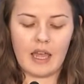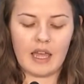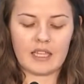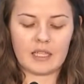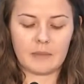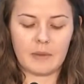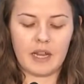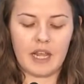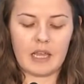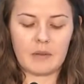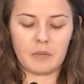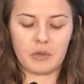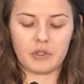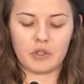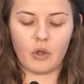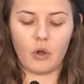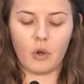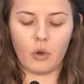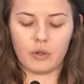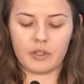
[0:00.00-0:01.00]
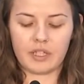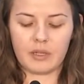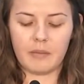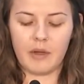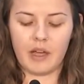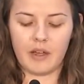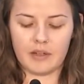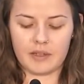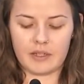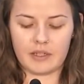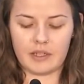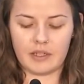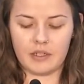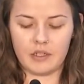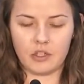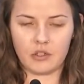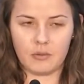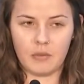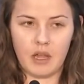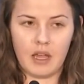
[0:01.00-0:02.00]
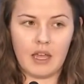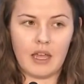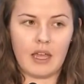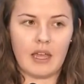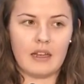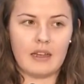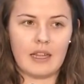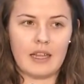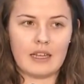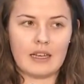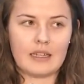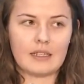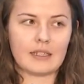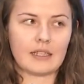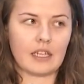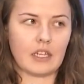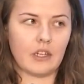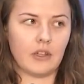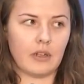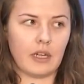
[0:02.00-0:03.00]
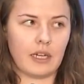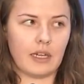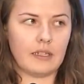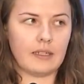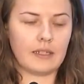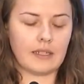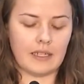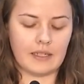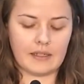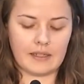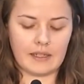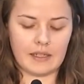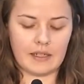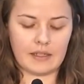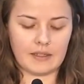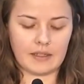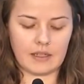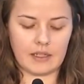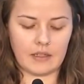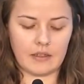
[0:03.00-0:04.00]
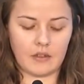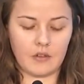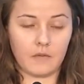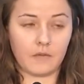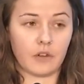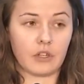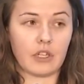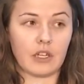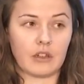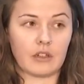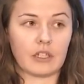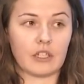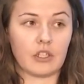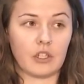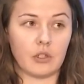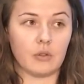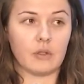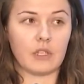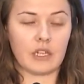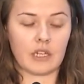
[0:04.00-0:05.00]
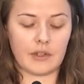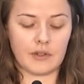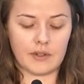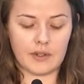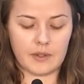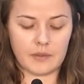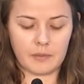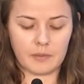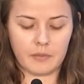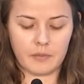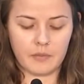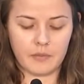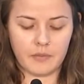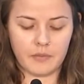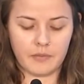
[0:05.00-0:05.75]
has been able to hold him hostage, an innocent United States citizen, for nearly two years.